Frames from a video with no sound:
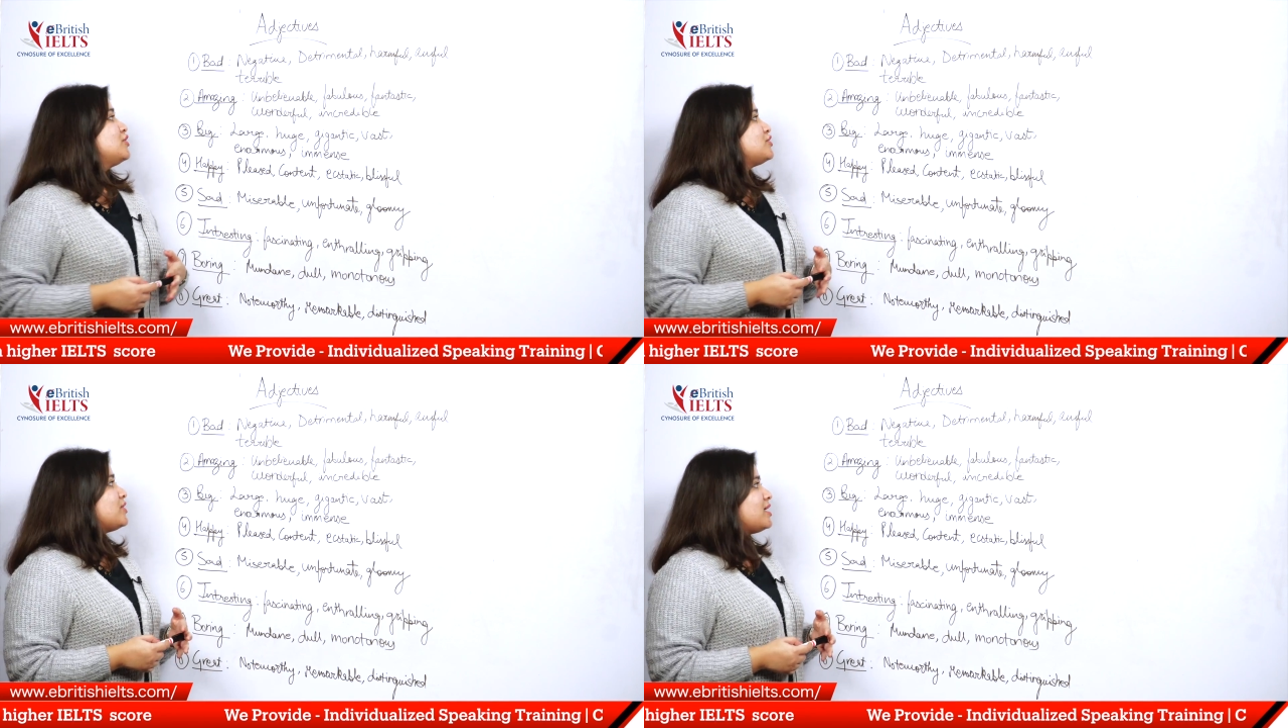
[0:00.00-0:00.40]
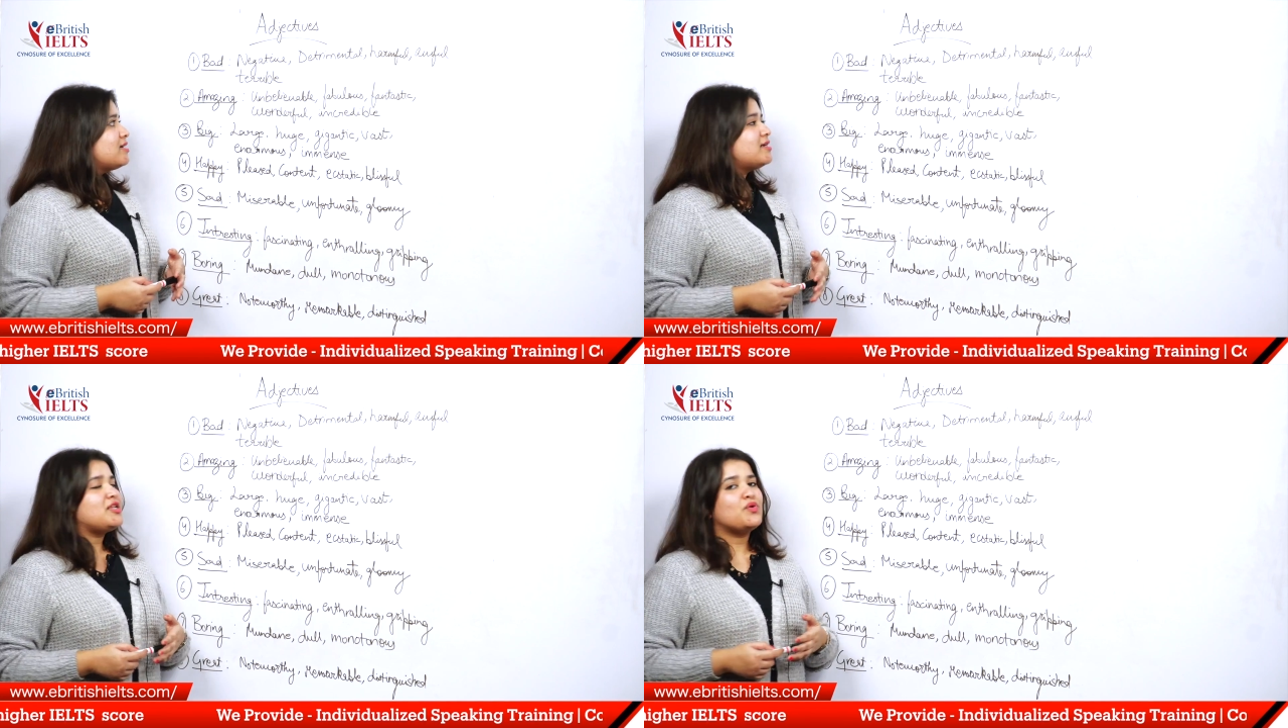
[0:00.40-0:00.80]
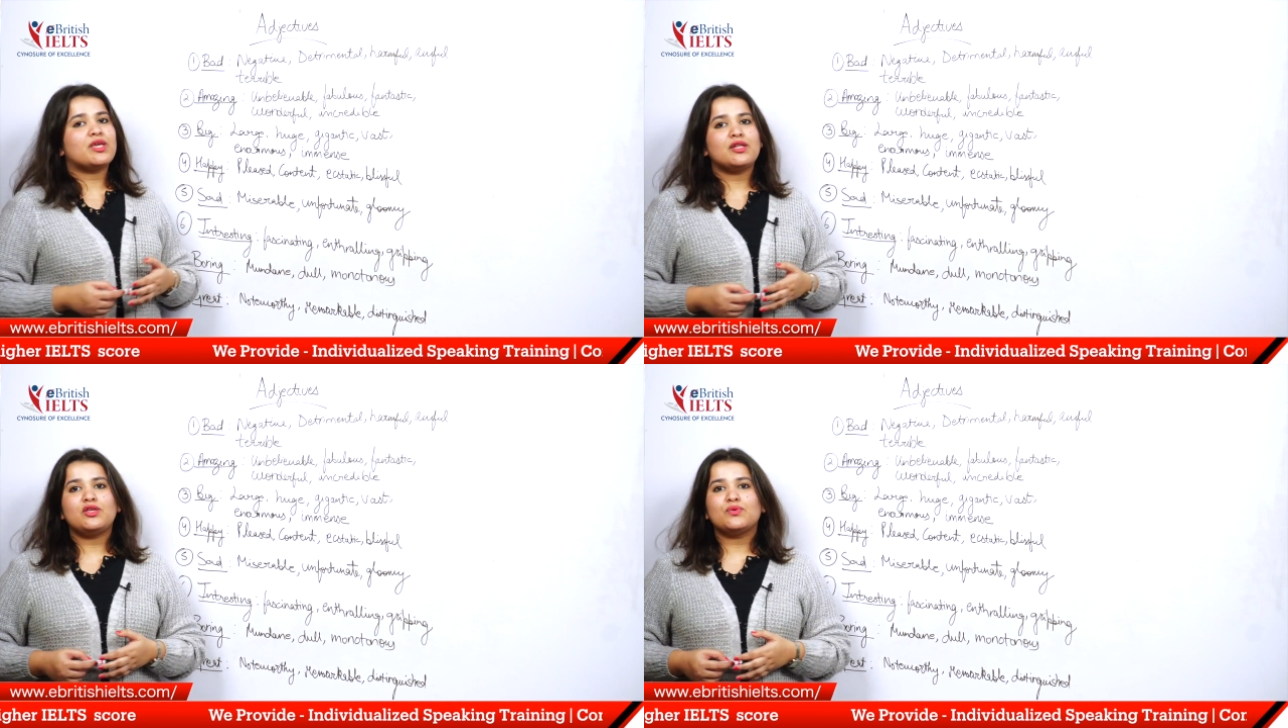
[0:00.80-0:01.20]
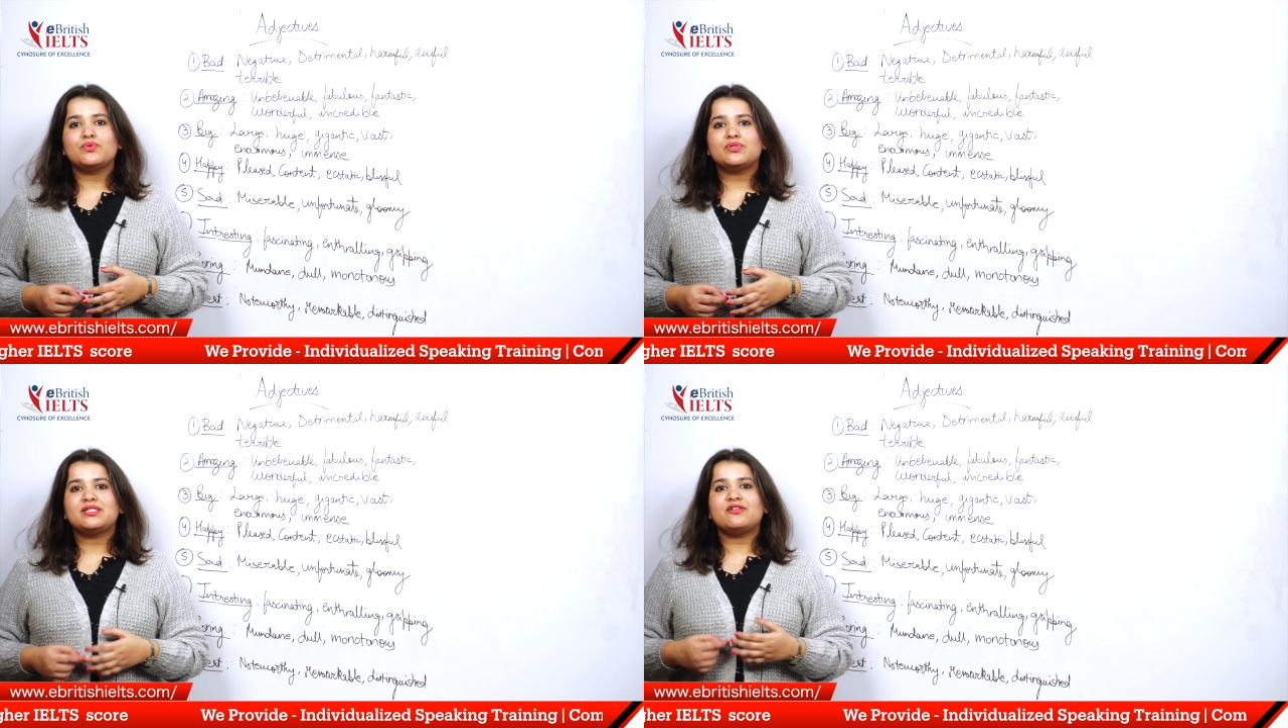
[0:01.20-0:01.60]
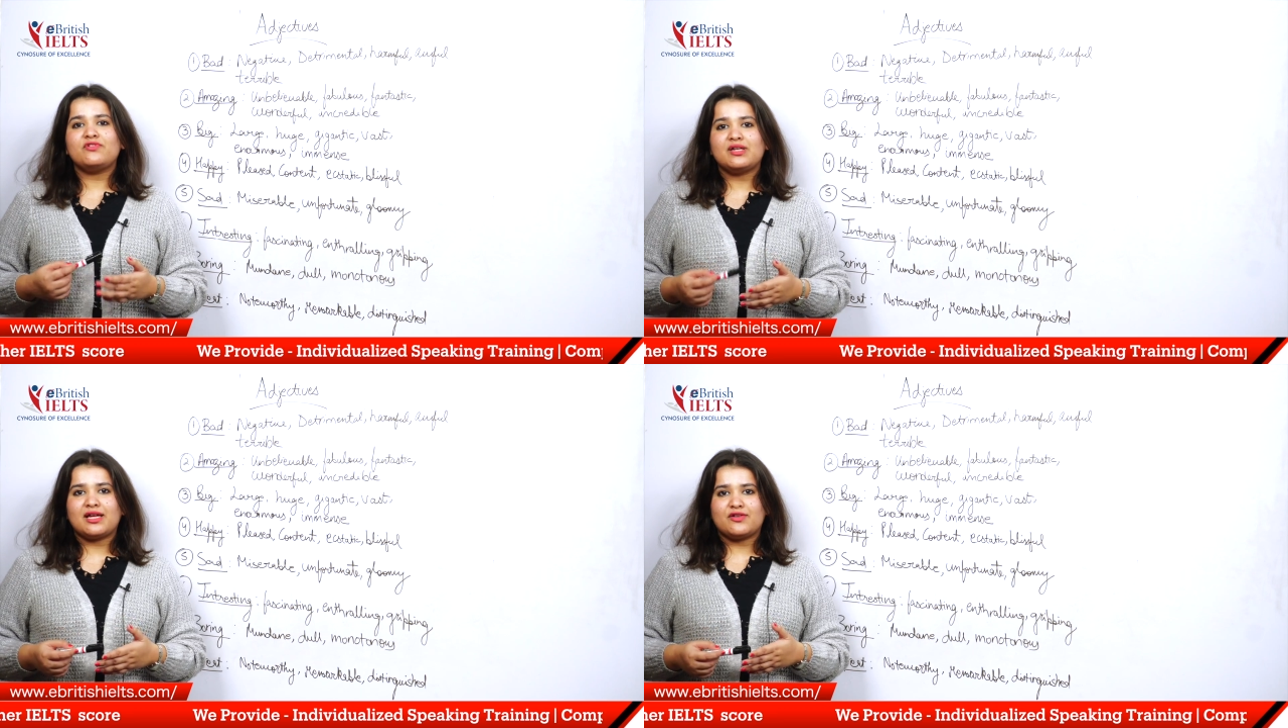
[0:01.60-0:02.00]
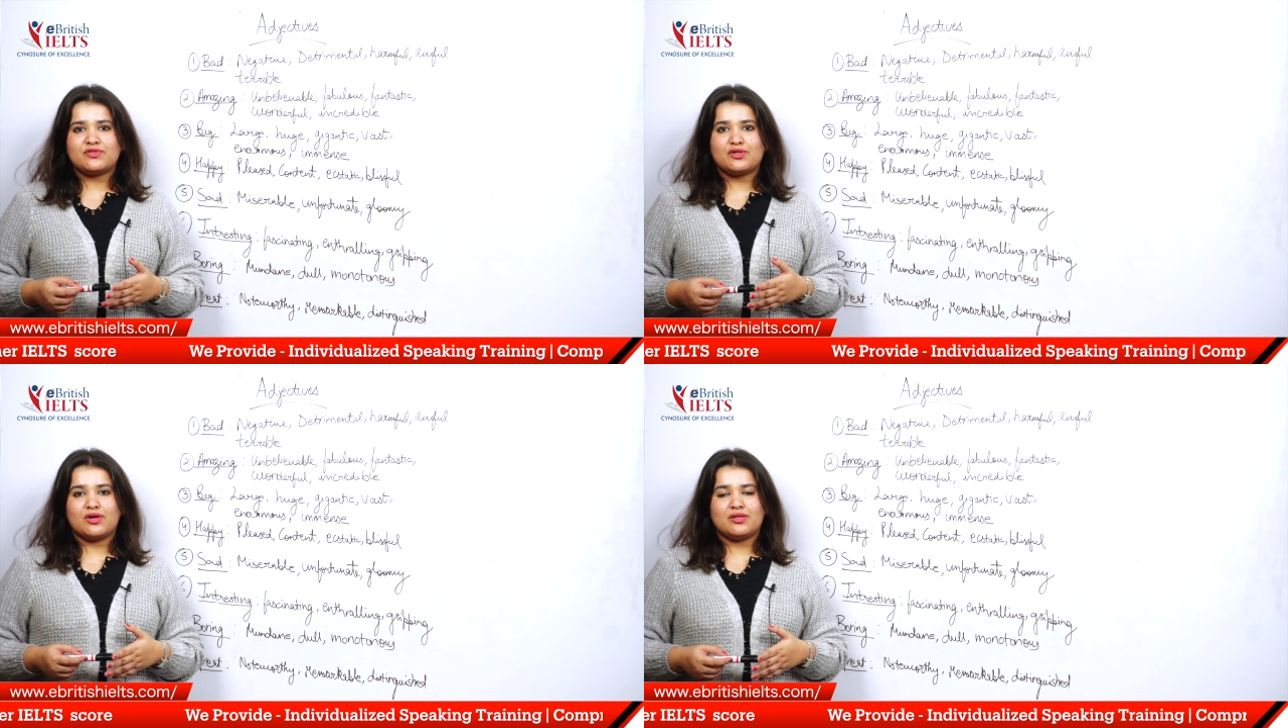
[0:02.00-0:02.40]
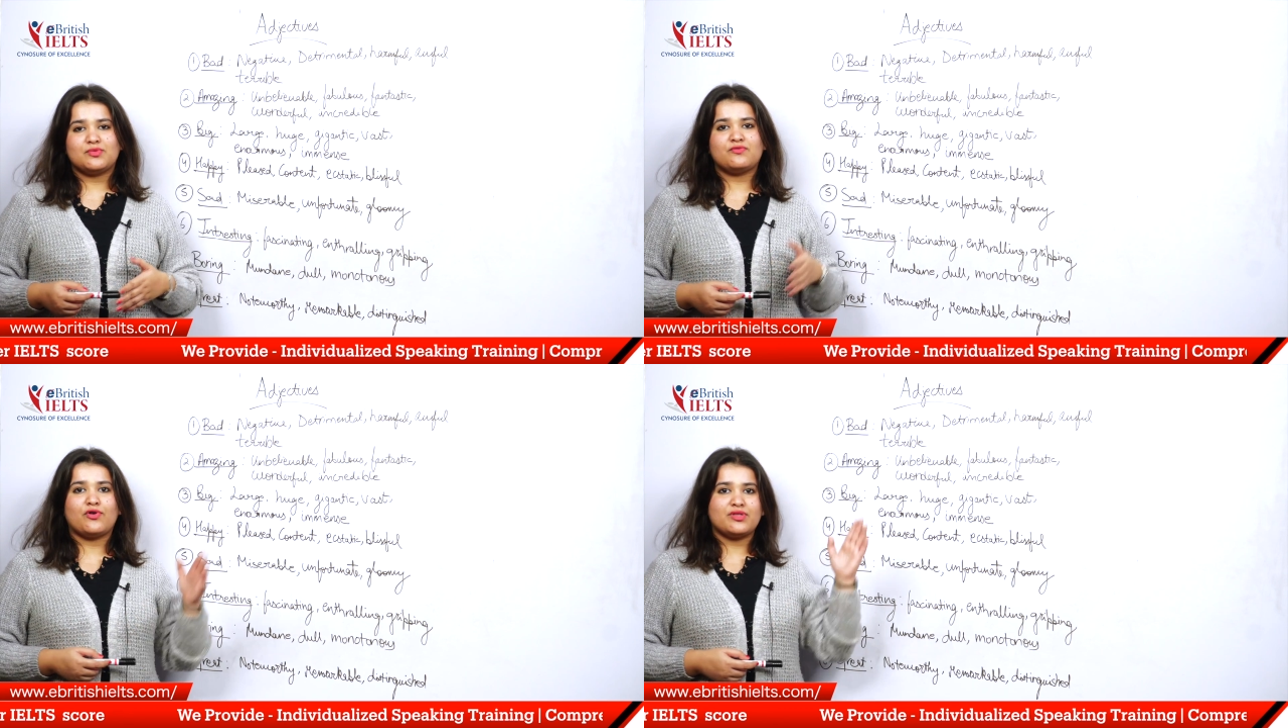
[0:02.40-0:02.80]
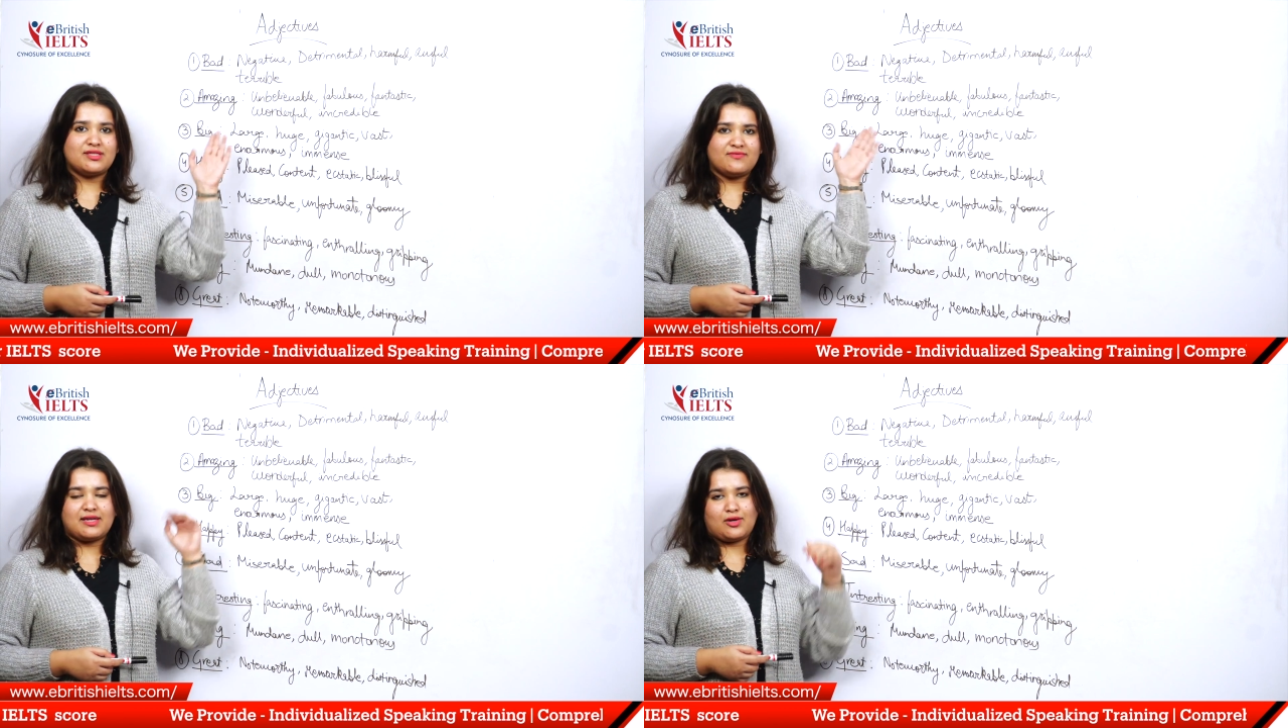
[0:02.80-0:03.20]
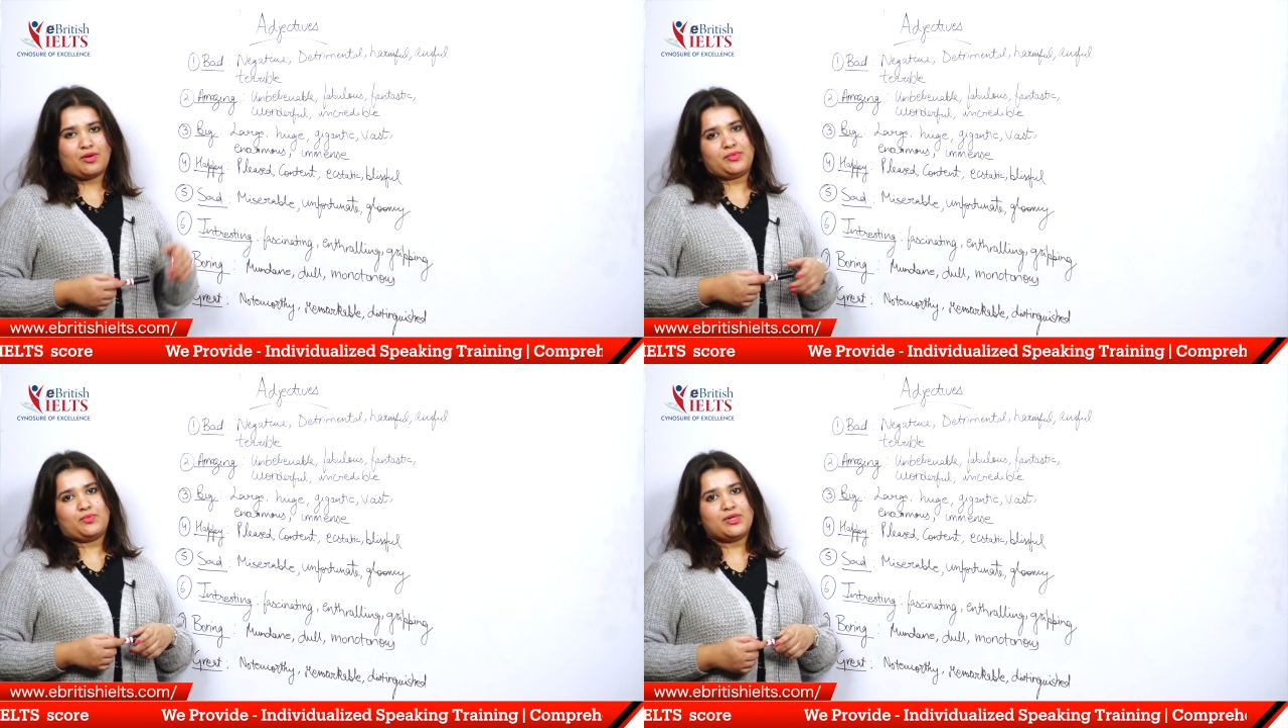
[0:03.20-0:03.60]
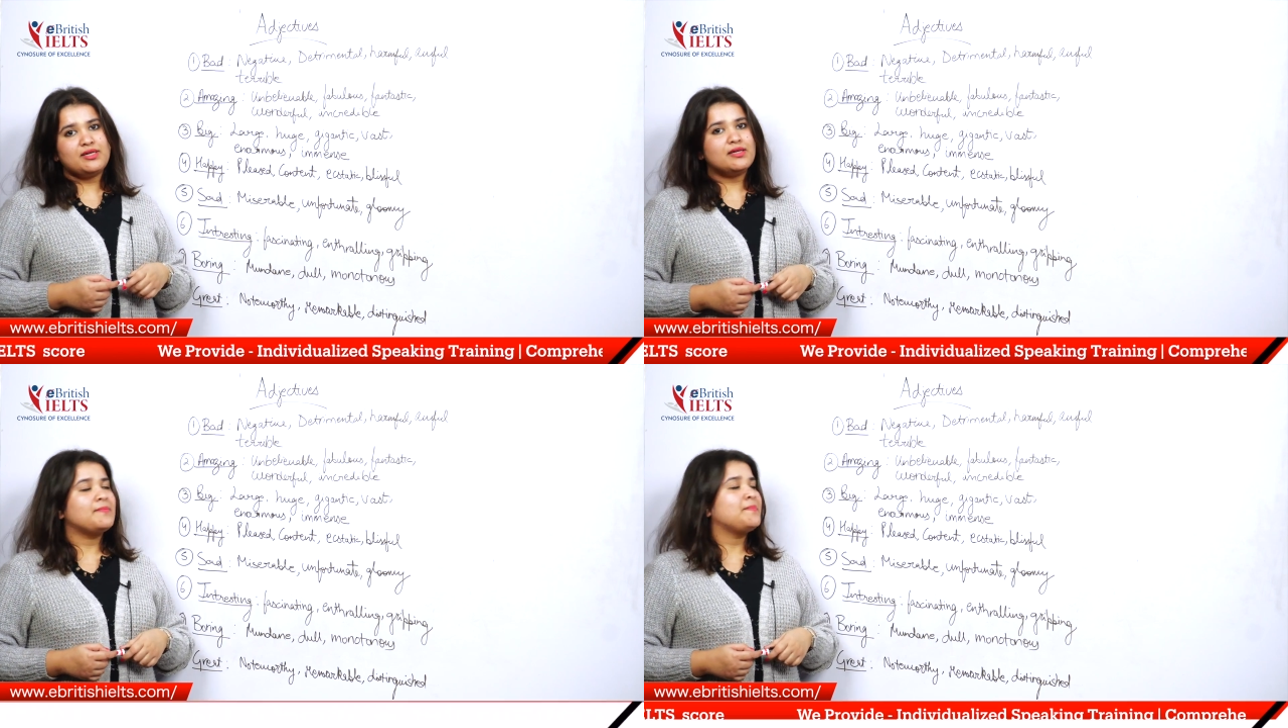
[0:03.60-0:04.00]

So here you can use different kind of synonyms for this very common word.